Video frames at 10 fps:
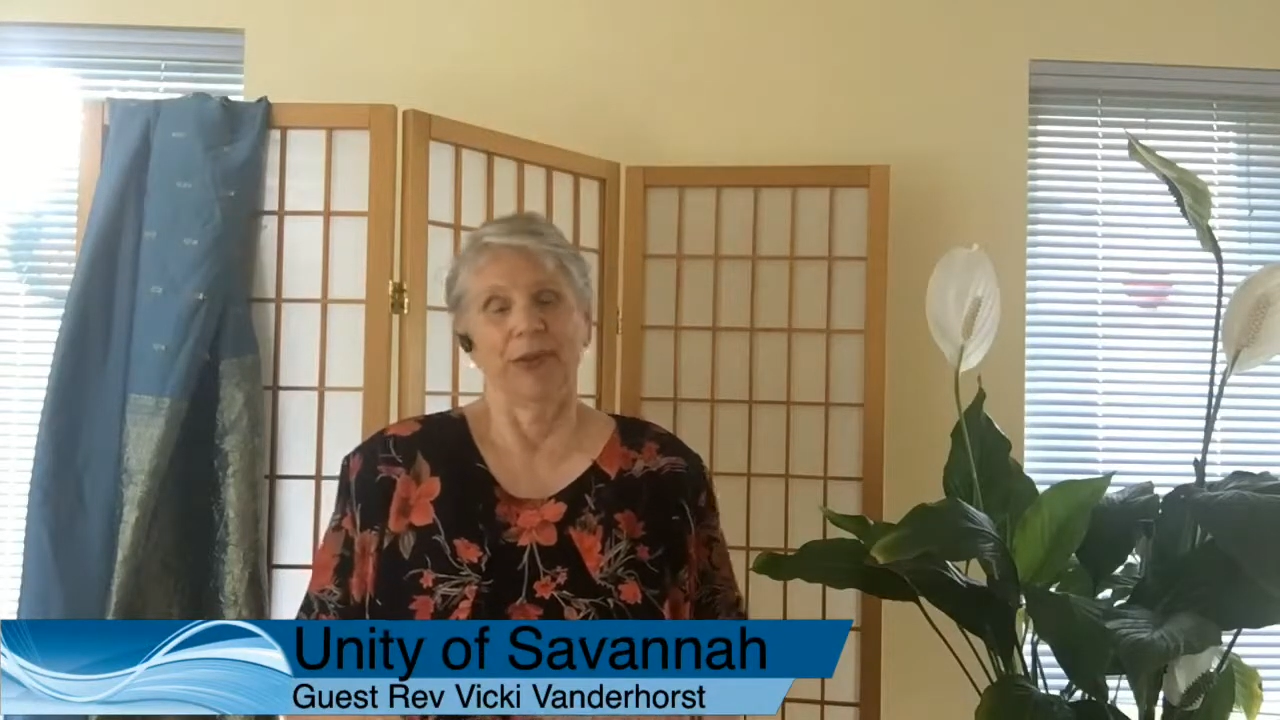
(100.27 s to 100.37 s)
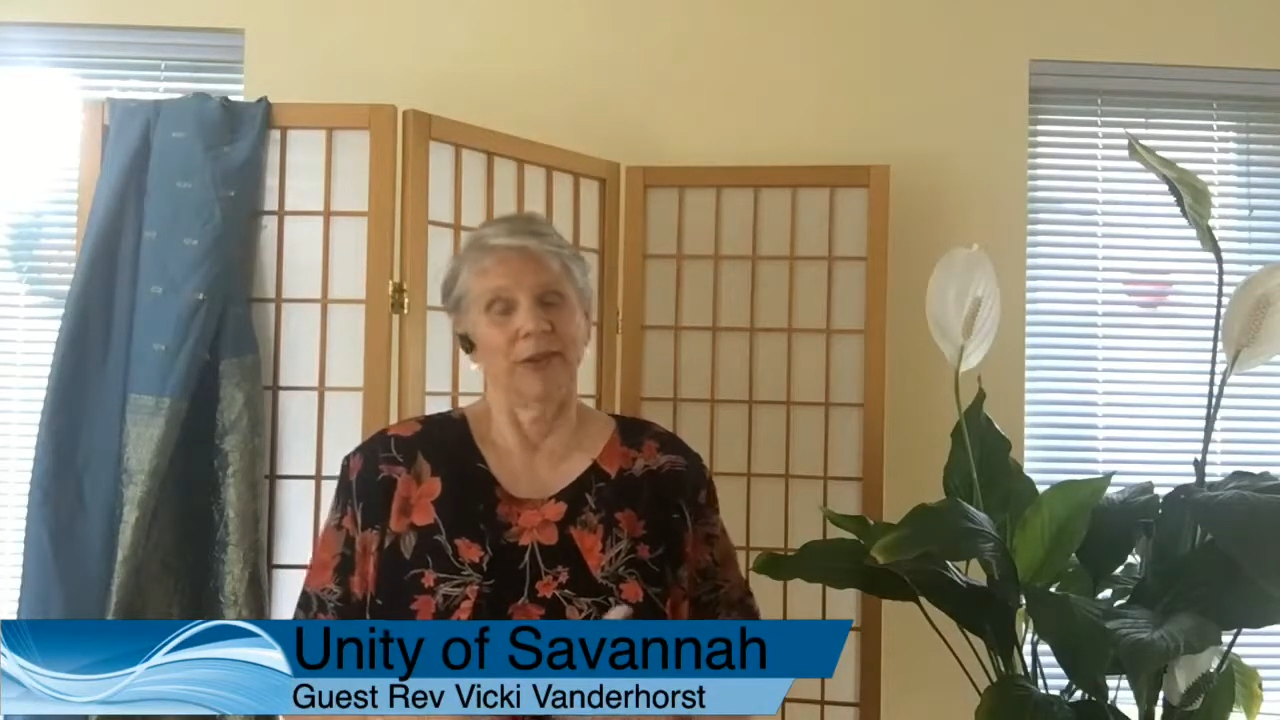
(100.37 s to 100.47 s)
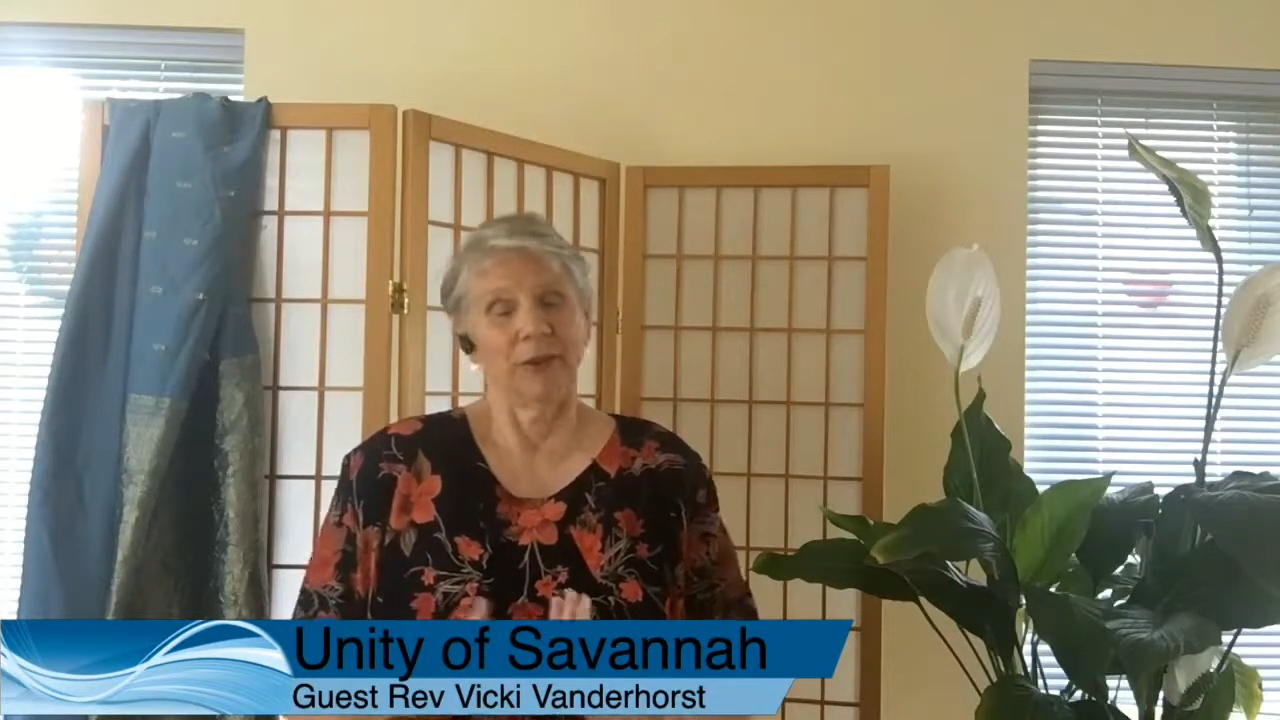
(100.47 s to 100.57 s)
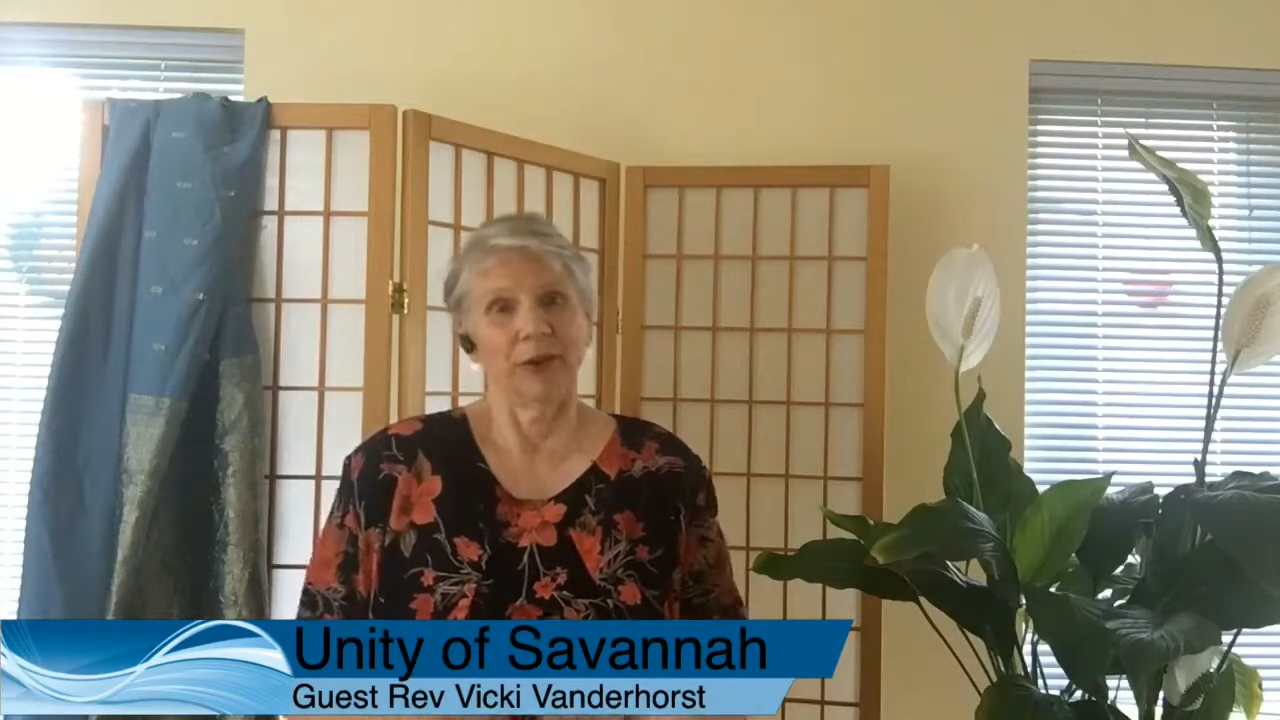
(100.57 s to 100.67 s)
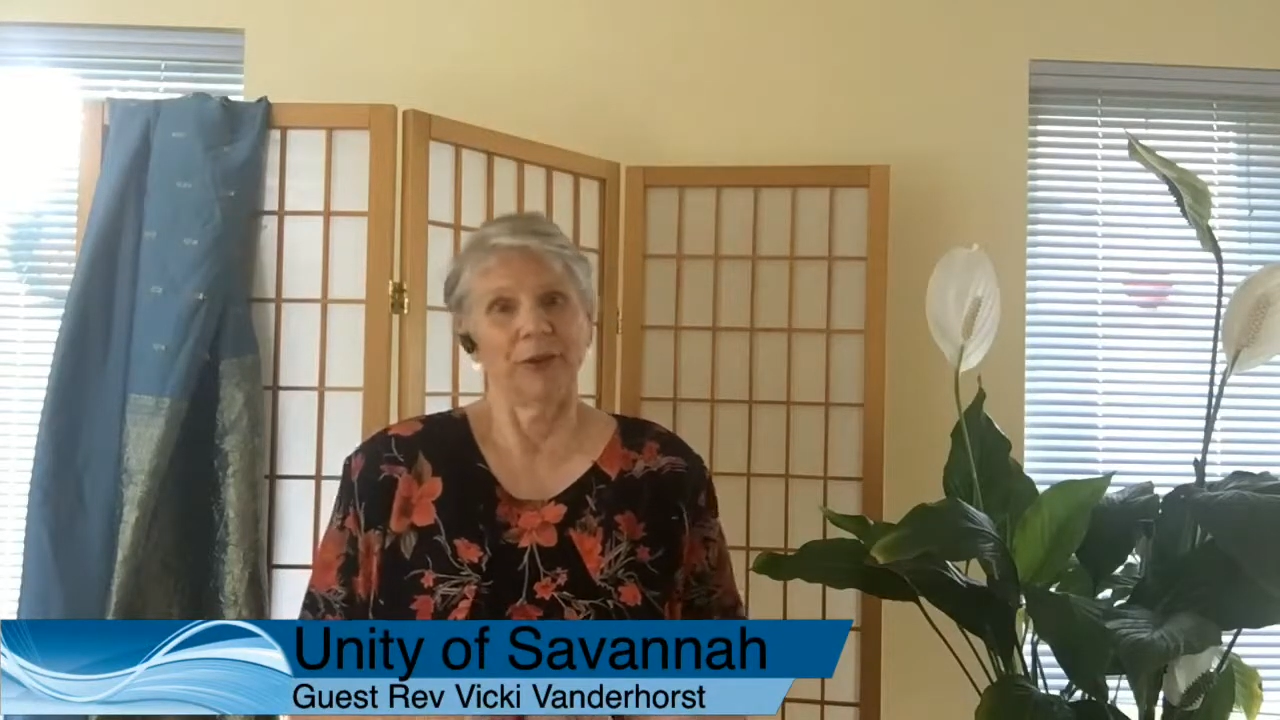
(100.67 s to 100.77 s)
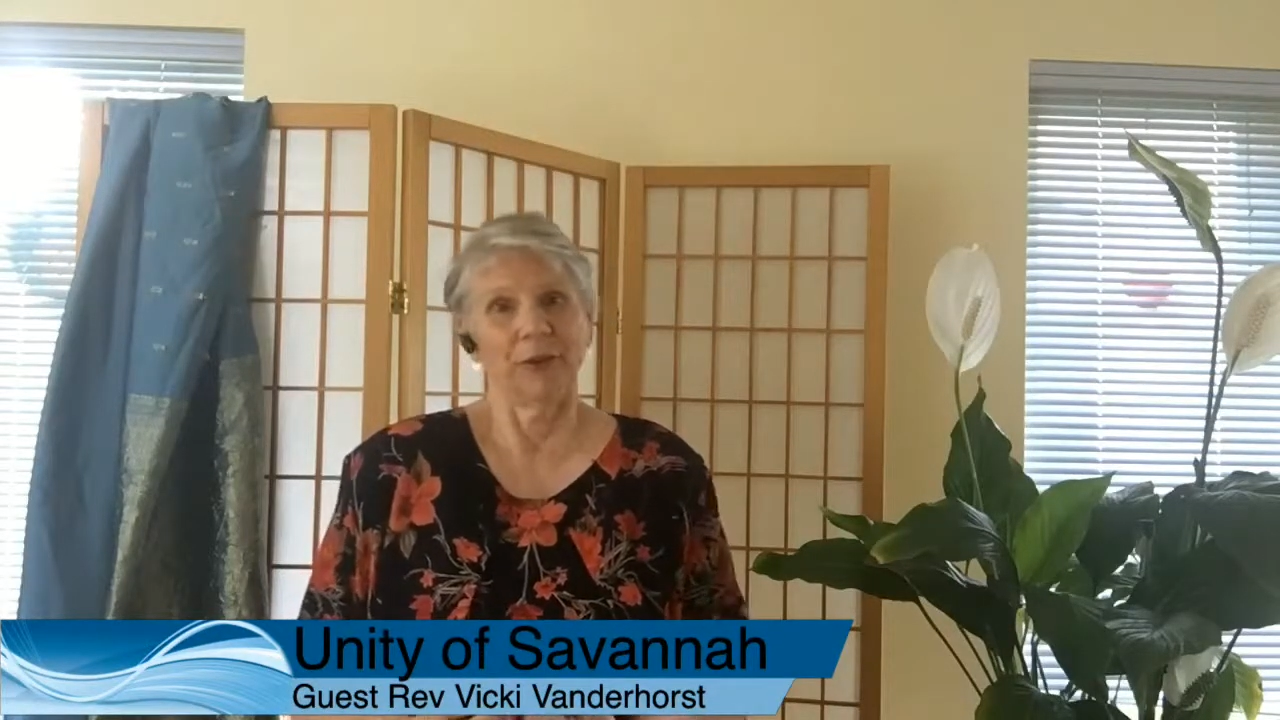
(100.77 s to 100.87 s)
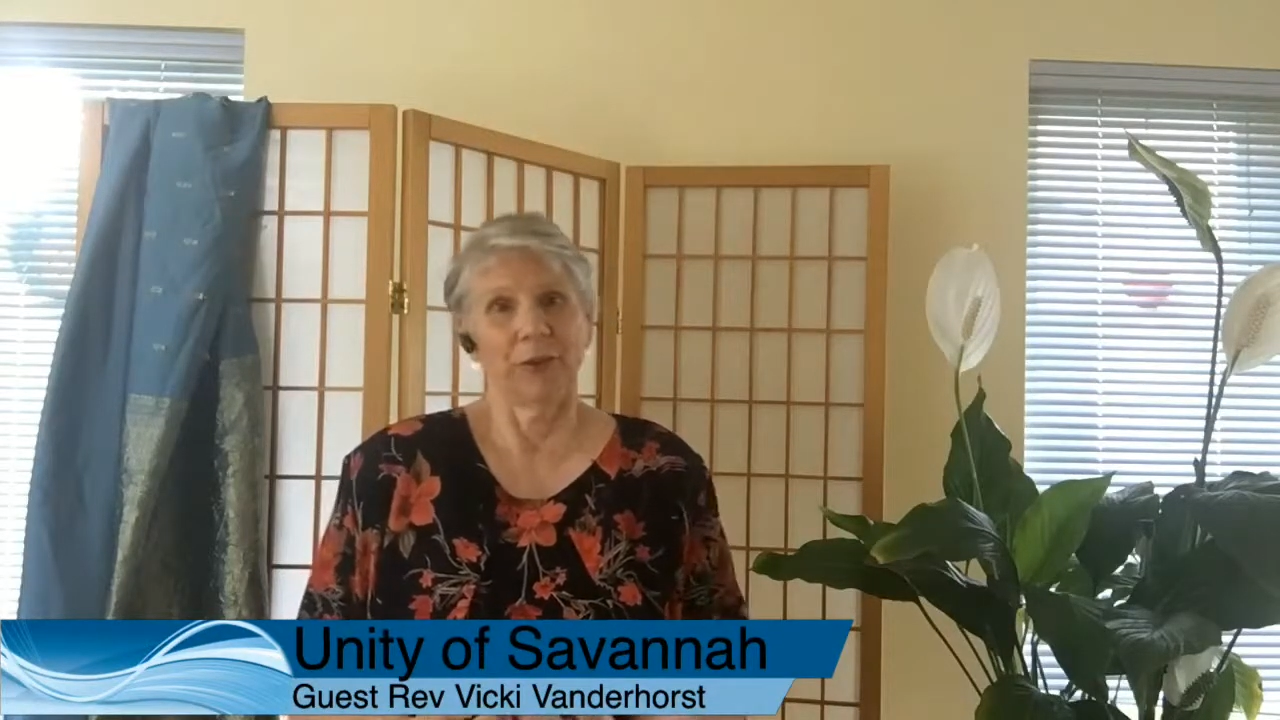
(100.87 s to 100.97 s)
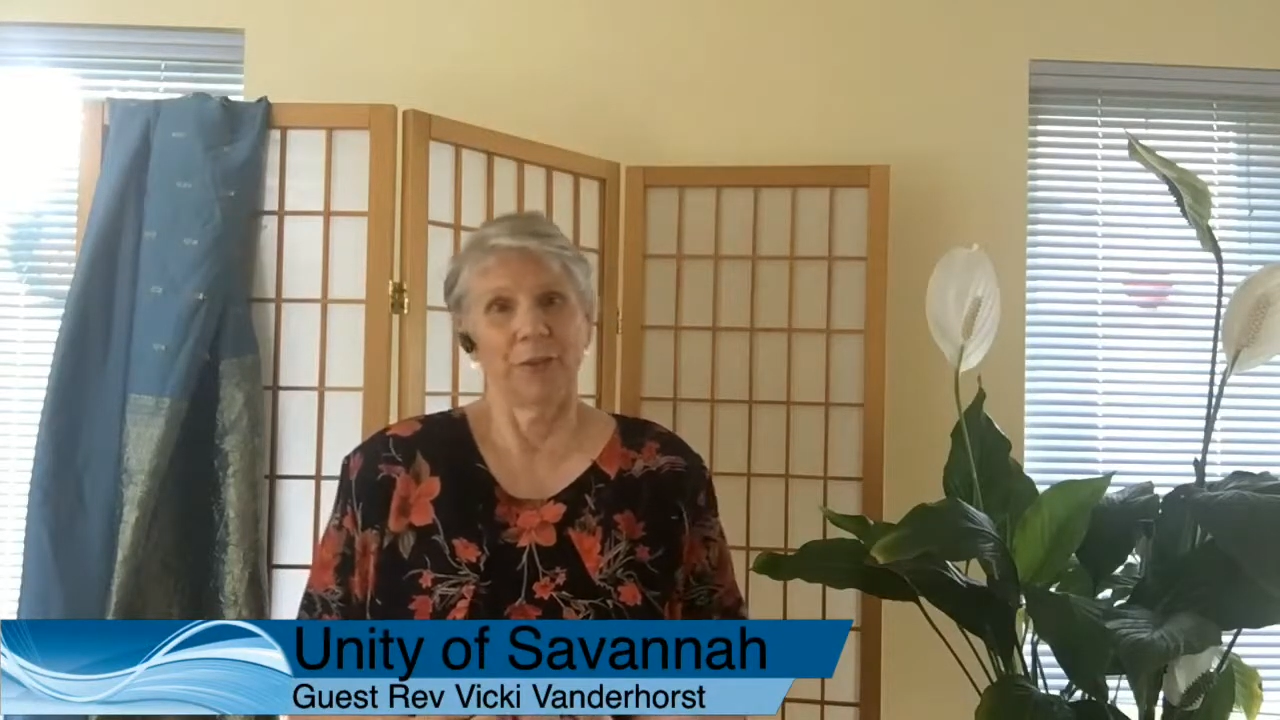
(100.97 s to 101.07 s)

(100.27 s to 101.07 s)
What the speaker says: is also a